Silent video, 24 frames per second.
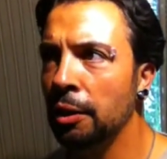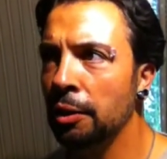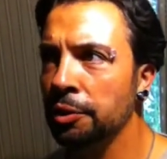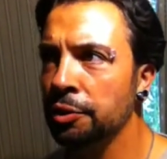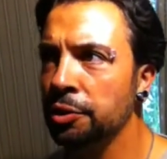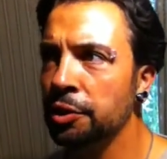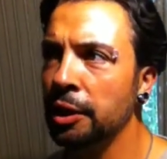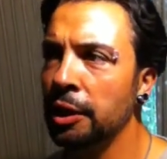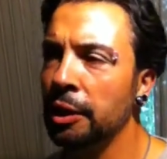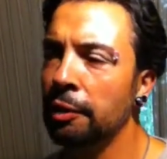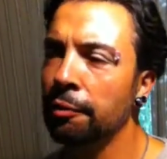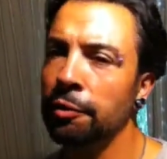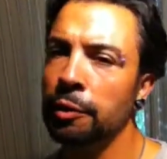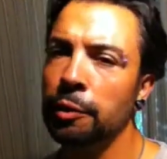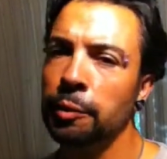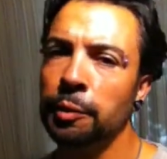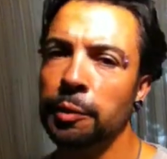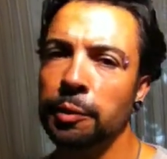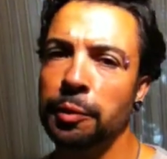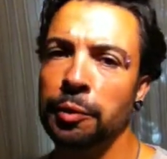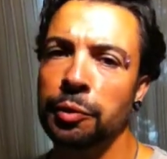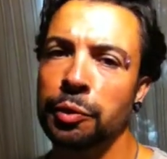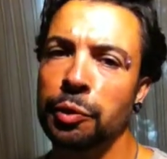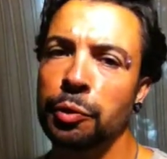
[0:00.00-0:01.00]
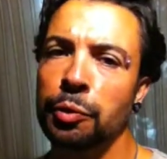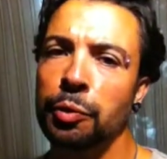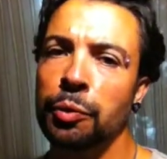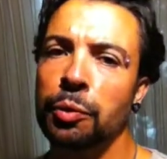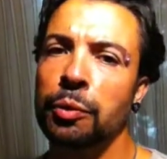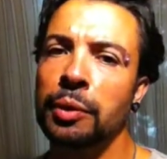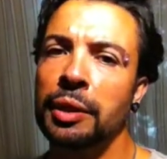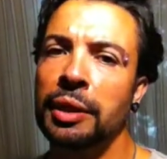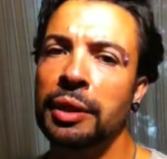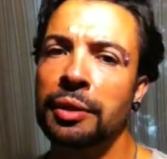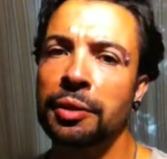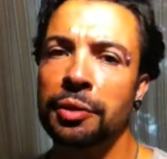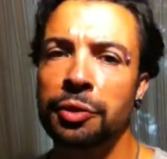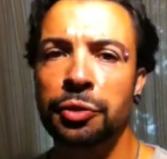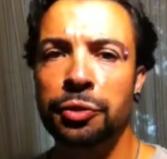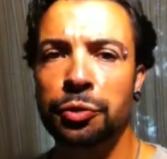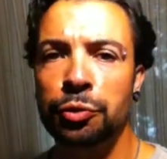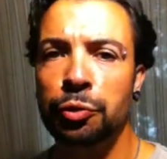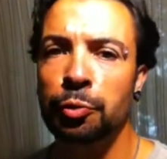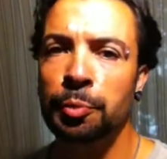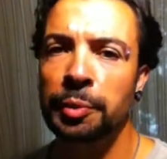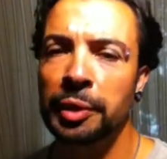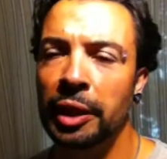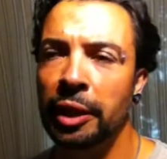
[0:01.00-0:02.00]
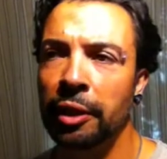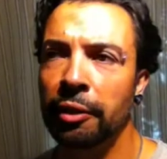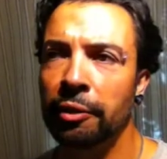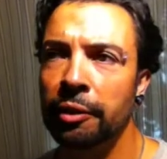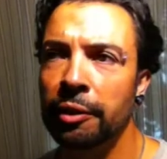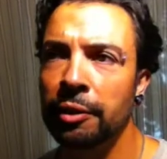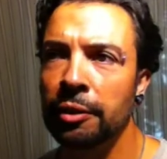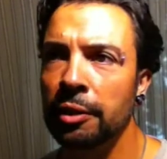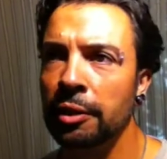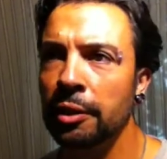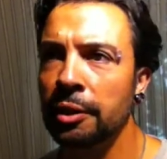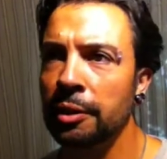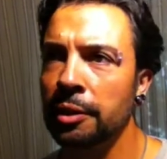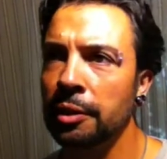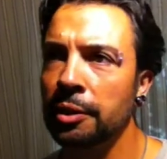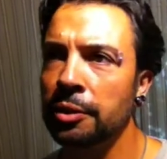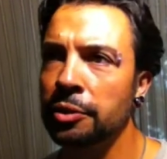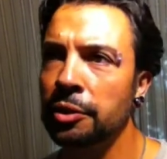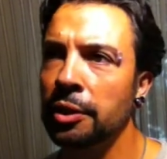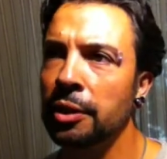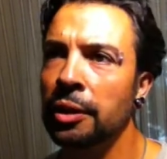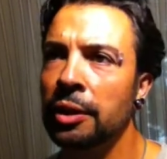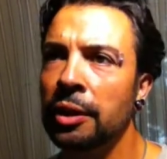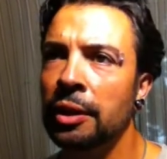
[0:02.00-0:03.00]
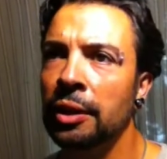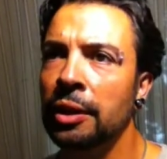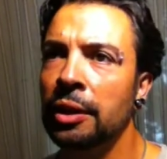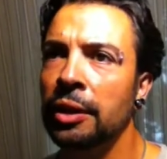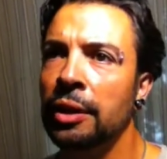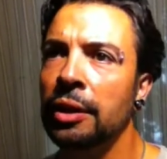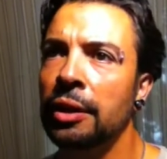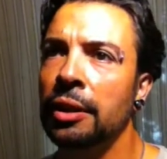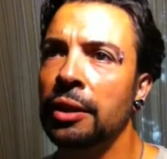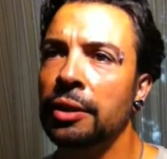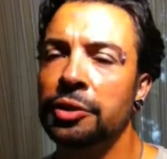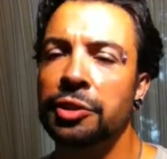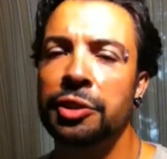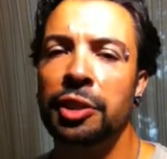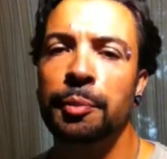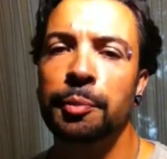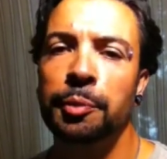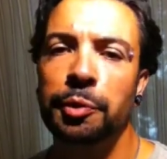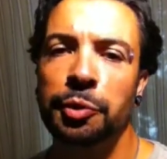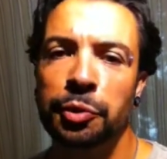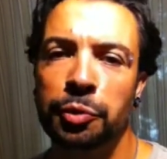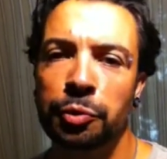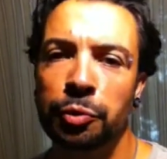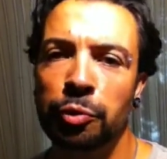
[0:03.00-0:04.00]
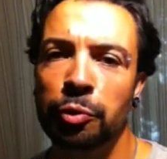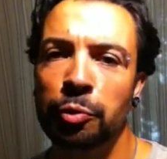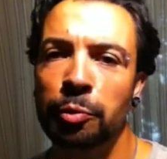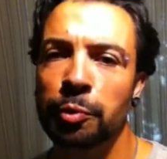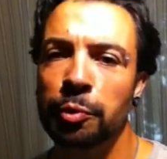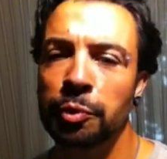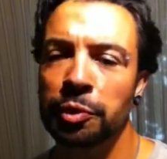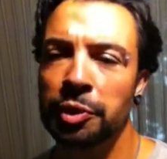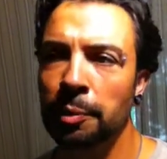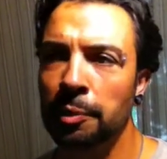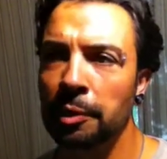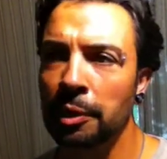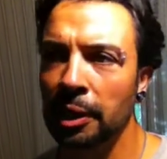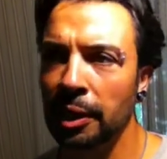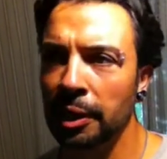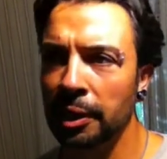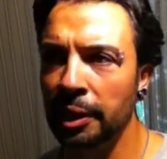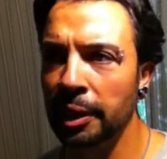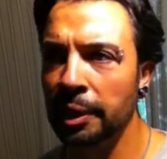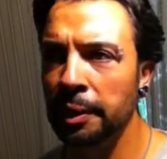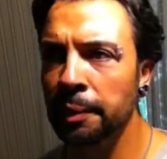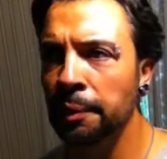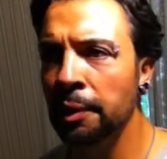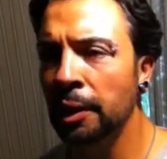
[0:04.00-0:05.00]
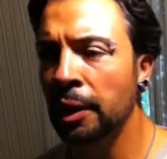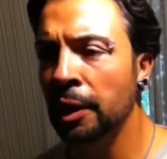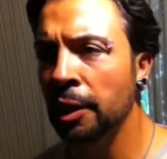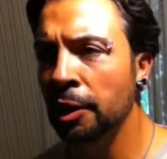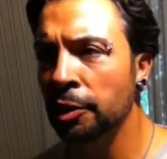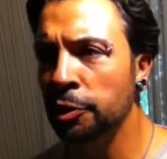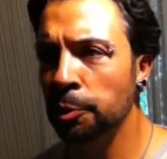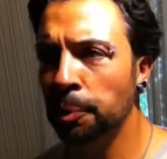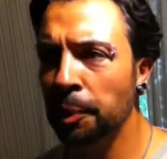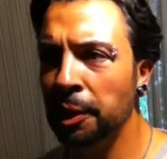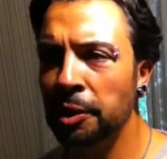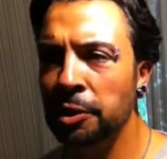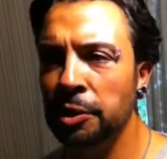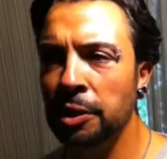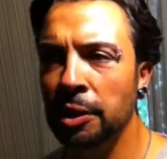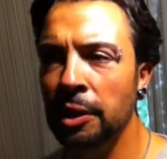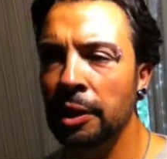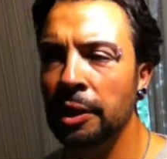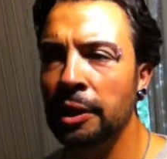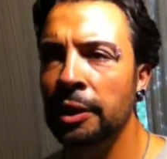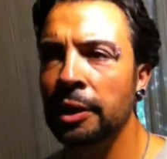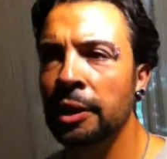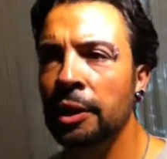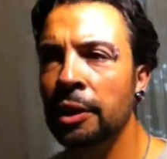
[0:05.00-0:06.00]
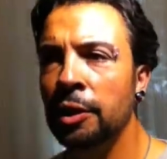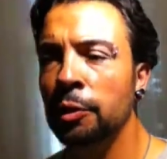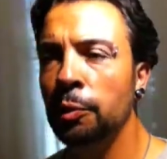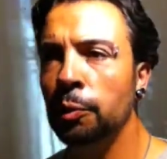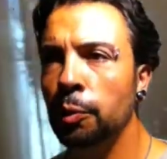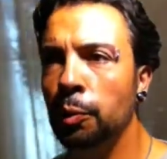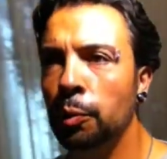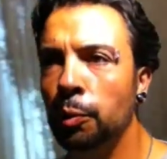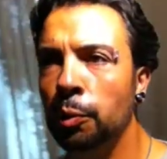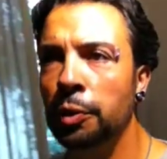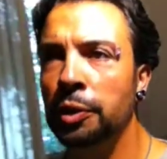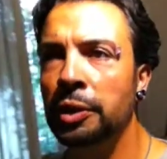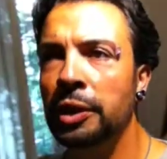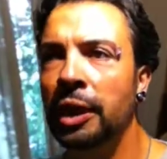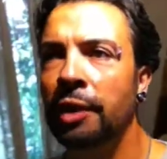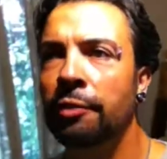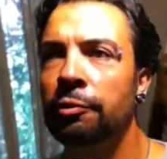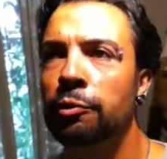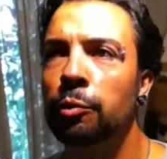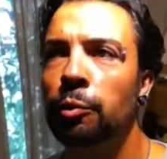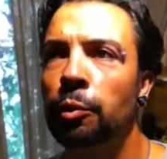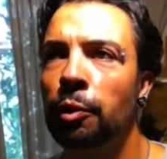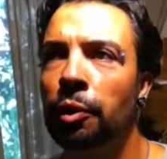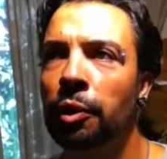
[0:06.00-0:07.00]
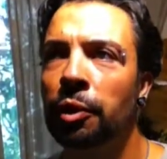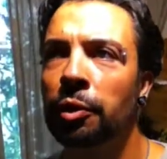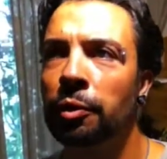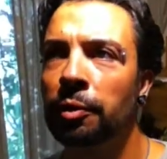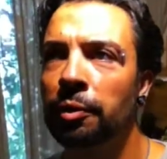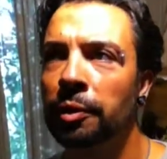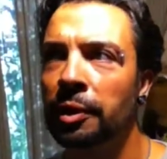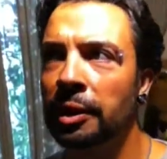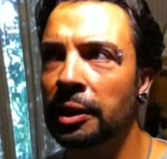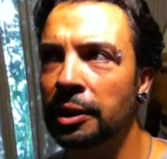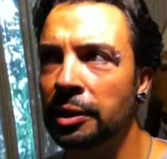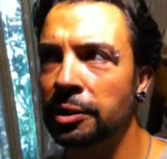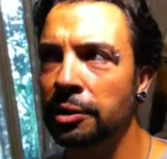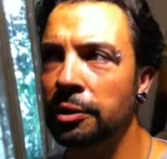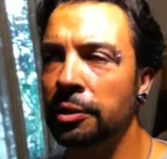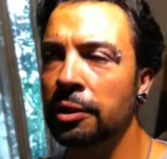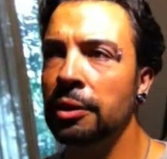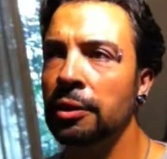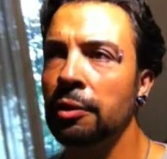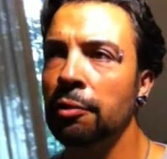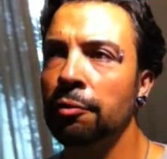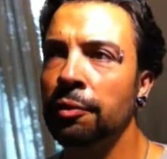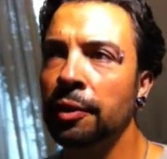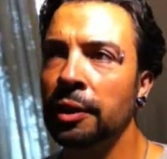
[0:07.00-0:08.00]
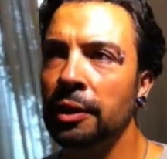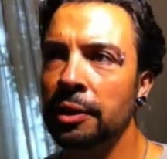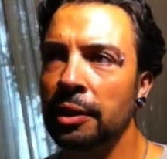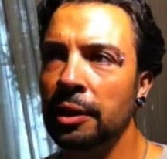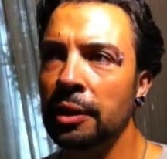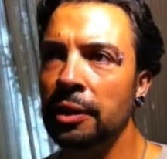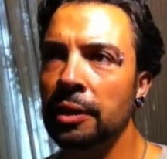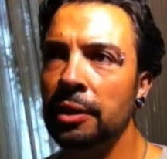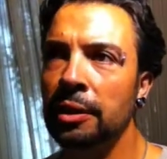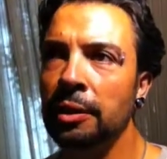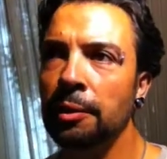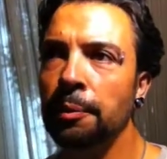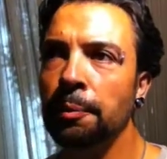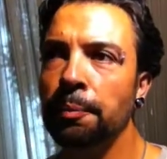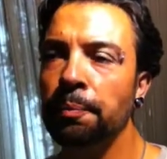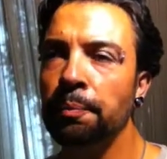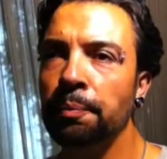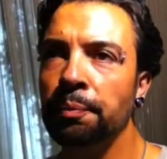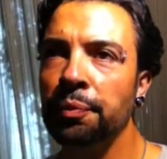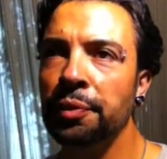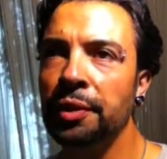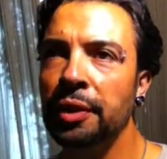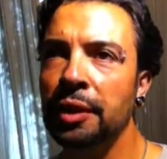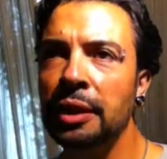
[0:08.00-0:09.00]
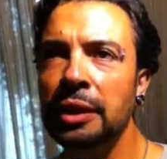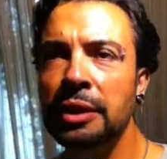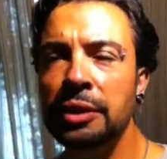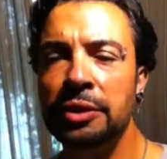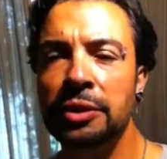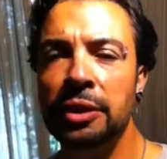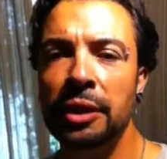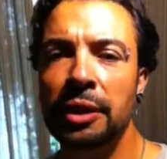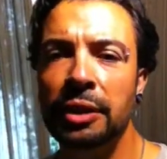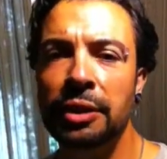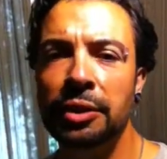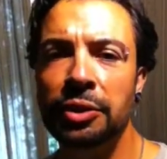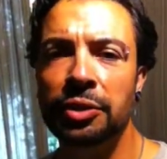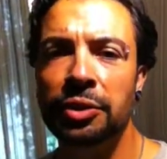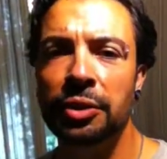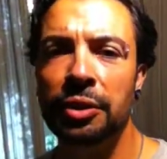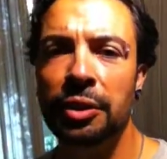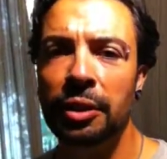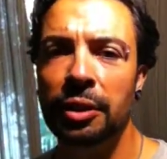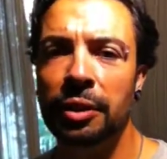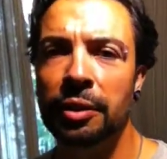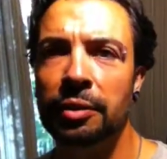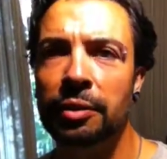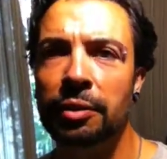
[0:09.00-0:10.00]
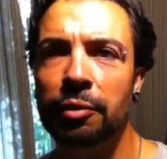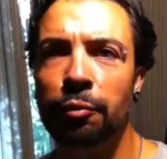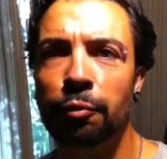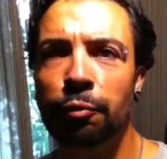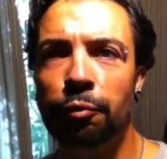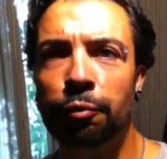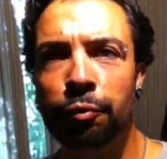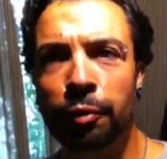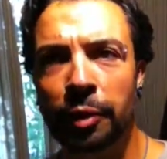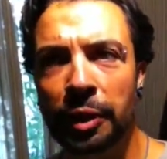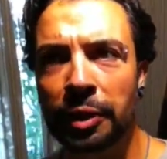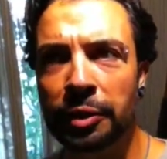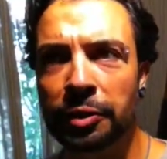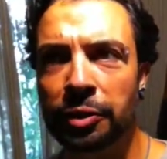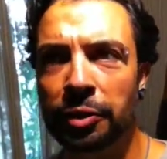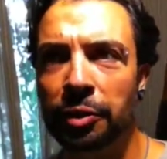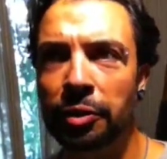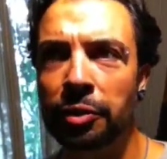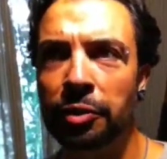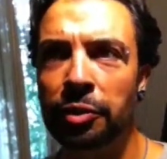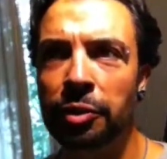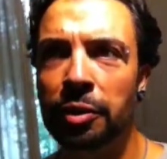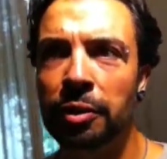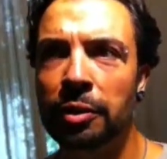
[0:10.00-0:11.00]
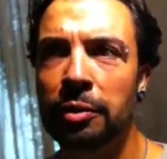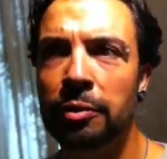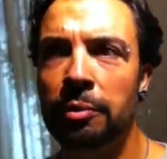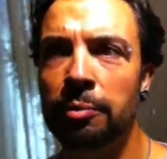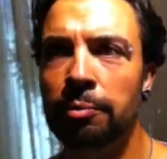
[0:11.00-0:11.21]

Say if you're in a stormy area, like there's a summer storm or something like that. So basically what you have to work on is the fact that these days freezers,